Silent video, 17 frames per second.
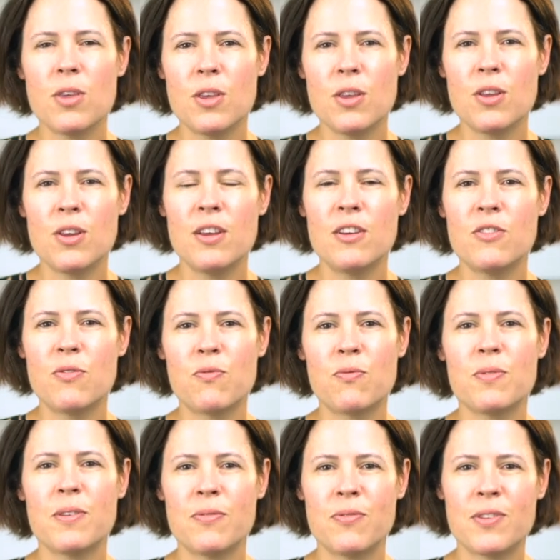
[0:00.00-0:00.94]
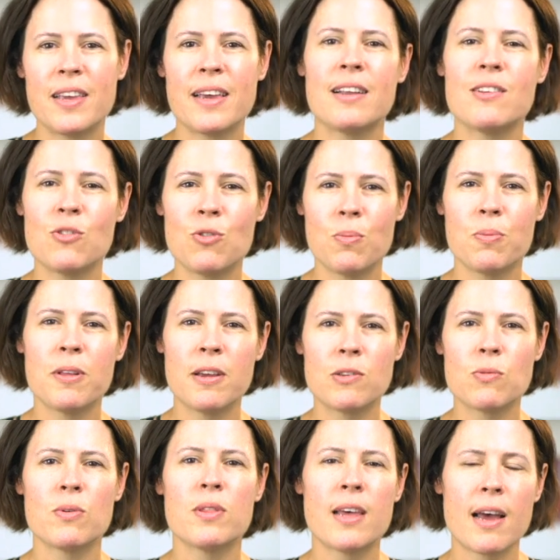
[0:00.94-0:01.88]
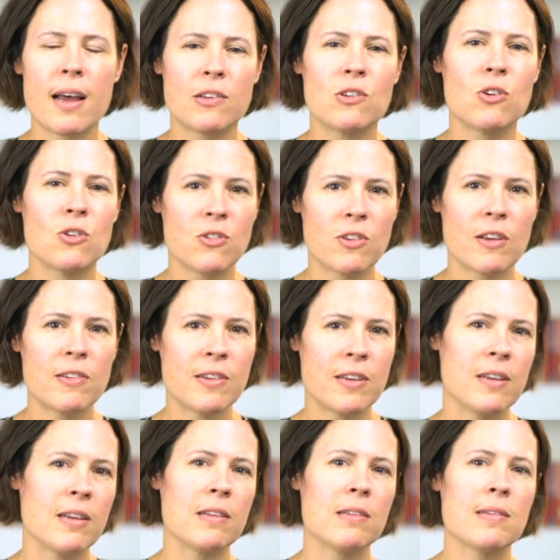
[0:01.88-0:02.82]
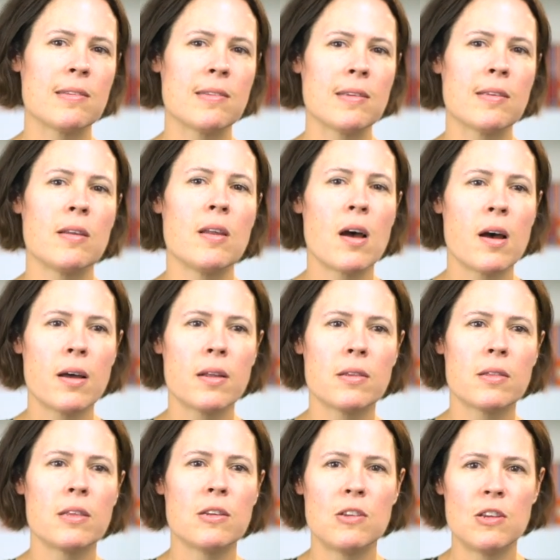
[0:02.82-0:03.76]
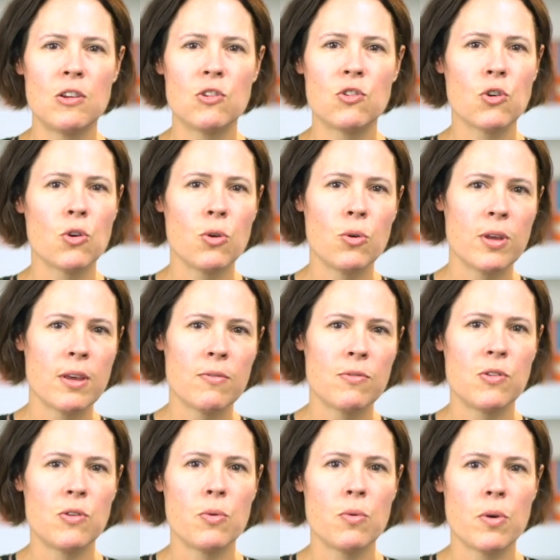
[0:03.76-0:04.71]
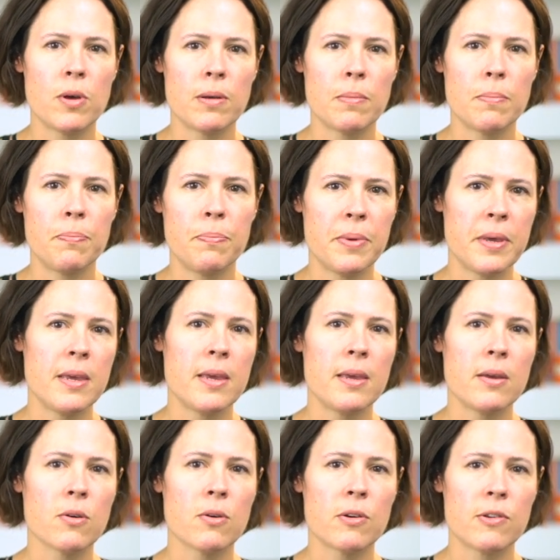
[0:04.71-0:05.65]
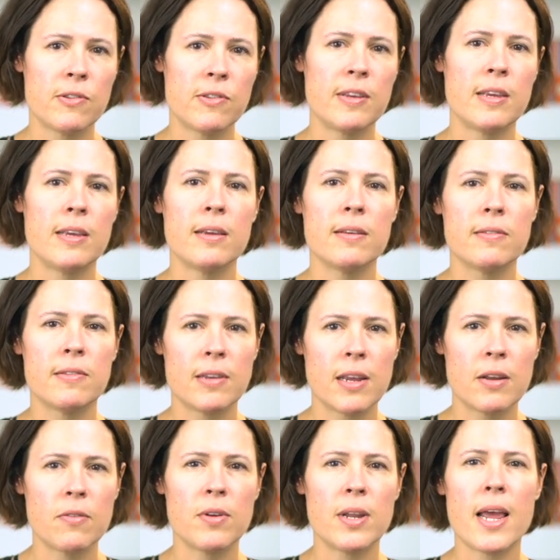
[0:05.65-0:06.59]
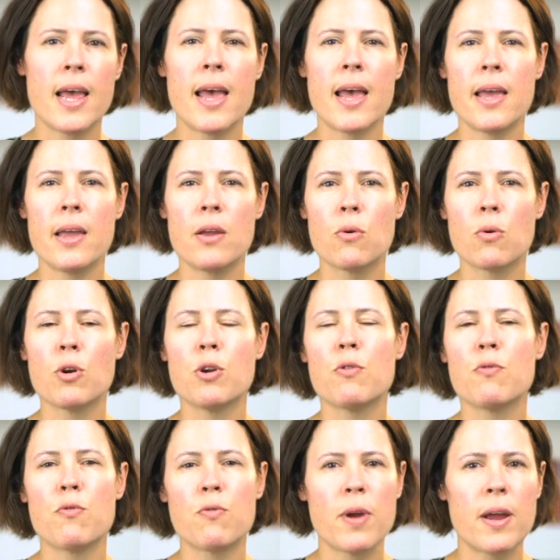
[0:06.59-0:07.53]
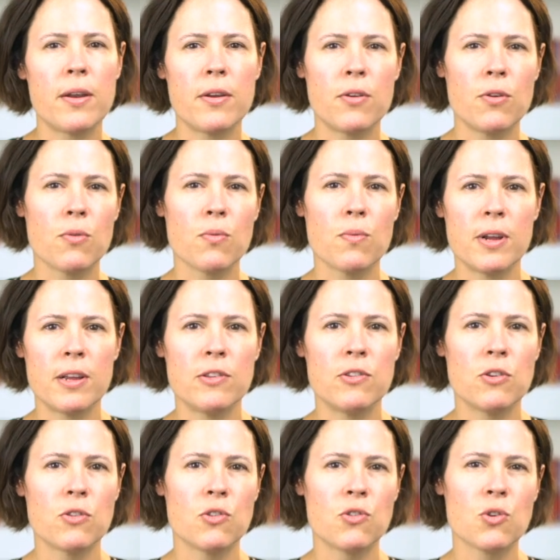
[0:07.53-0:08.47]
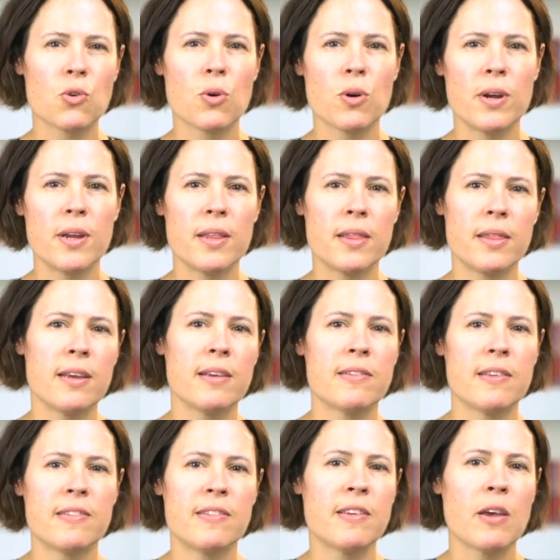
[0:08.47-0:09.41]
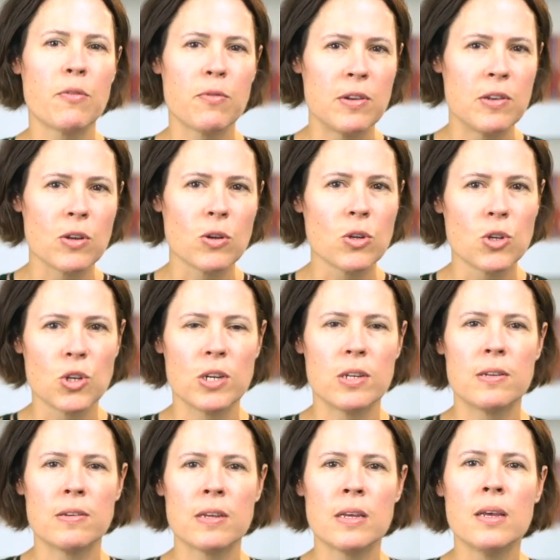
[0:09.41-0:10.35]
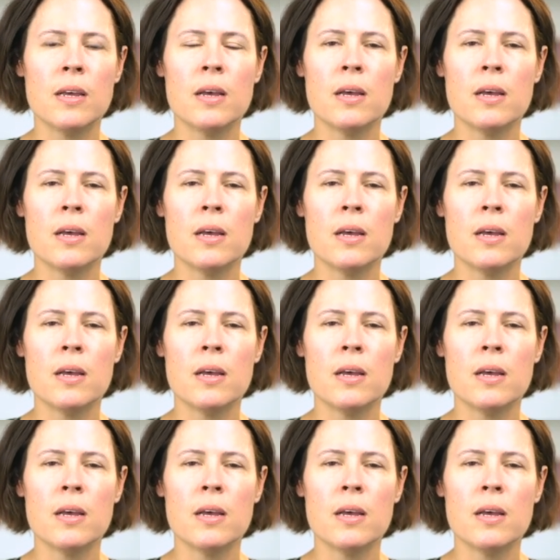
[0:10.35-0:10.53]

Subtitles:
you need to get to a place where that's your sustenance, not the teacher who gives you a B or a C instead of an A, or your friend who reads your story and thinks it's self-indulgent.